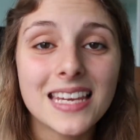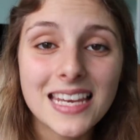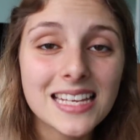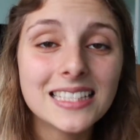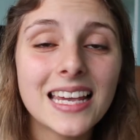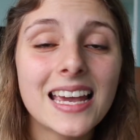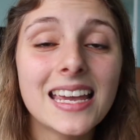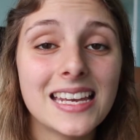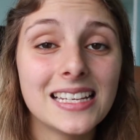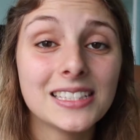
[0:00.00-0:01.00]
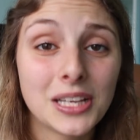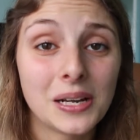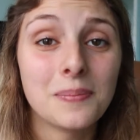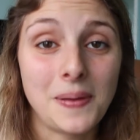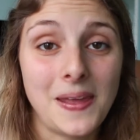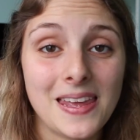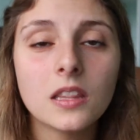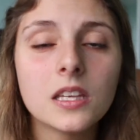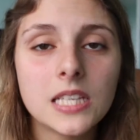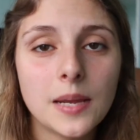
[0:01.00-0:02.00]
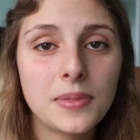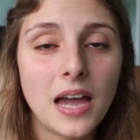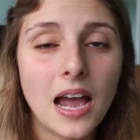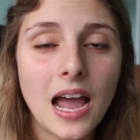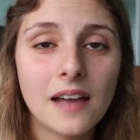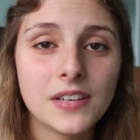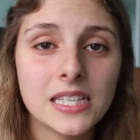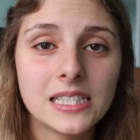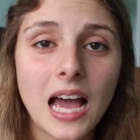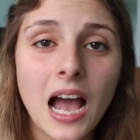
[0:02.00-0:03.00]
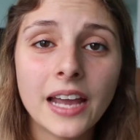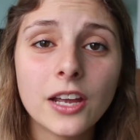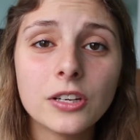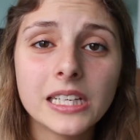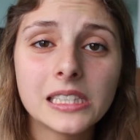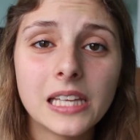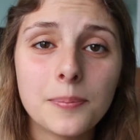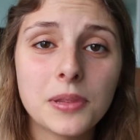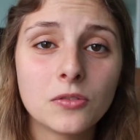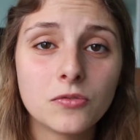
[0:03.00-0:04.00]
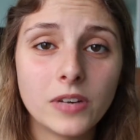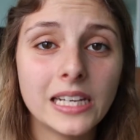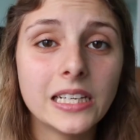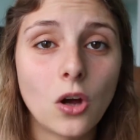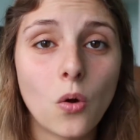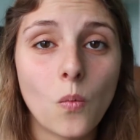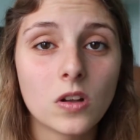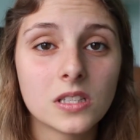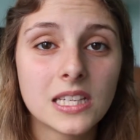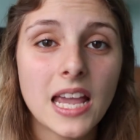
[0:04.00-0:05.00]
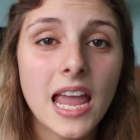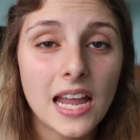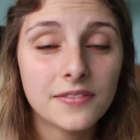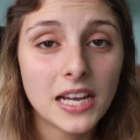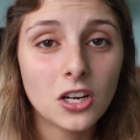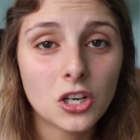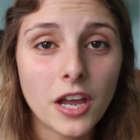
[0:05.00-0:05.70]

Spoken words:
easier it is going to be. The other tip that I have is that I only clip the really long ones. If they look